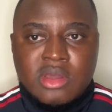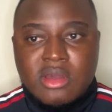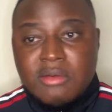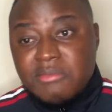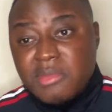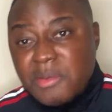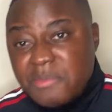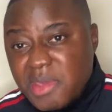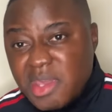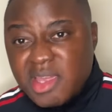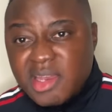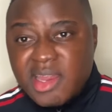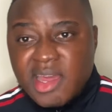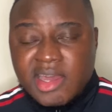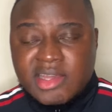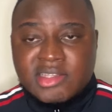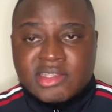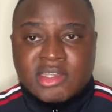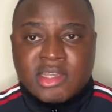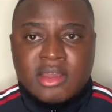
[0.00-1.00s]
Maybe he
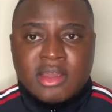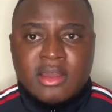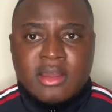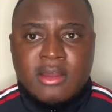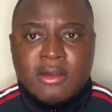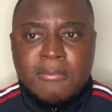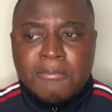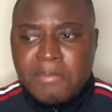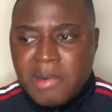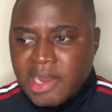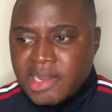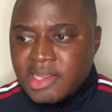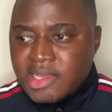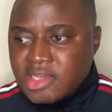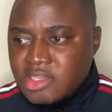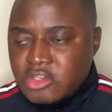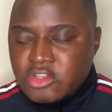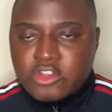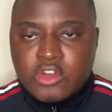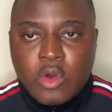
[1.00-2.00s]
does. But
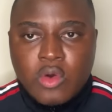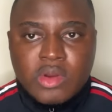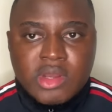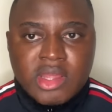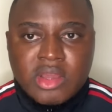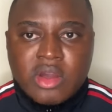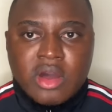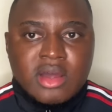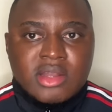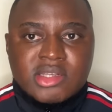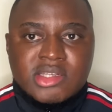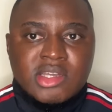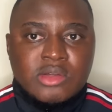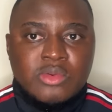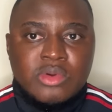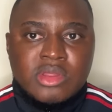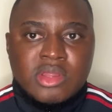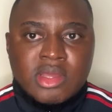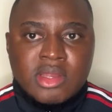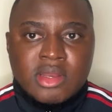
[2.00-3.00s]
he's shown he can't deal
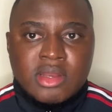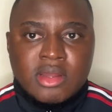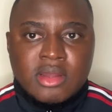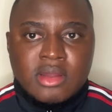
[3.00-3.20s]
with it.